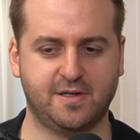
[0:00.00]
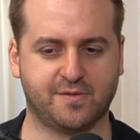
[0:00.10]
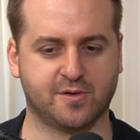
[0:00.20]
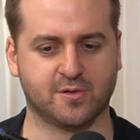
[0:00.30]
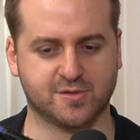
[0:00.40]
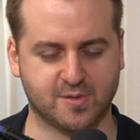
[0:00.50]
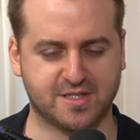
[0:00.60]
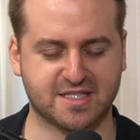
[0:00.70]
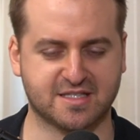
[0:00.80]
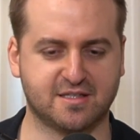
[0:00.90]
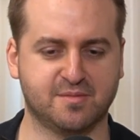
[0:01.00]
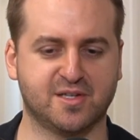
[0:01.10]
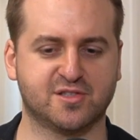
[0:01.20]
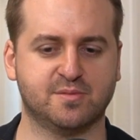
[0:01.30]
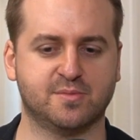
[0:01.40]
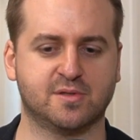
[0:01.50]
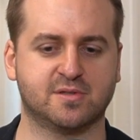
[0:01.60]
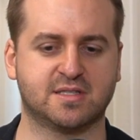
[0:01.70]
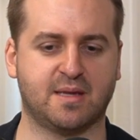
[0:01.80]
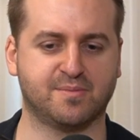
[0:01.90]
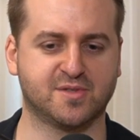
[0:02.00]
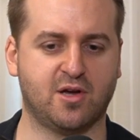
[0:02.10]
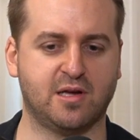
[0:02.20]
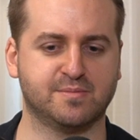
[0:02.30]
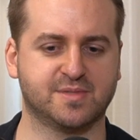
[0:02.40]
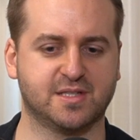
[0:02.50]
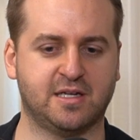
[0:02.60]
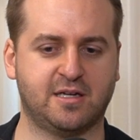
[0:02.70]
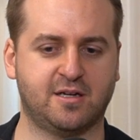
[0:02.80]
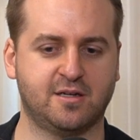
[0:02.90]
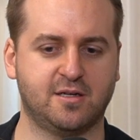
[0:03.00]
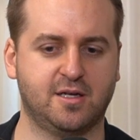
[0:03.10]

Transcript: for those reasons that you mentioned, but sometimes a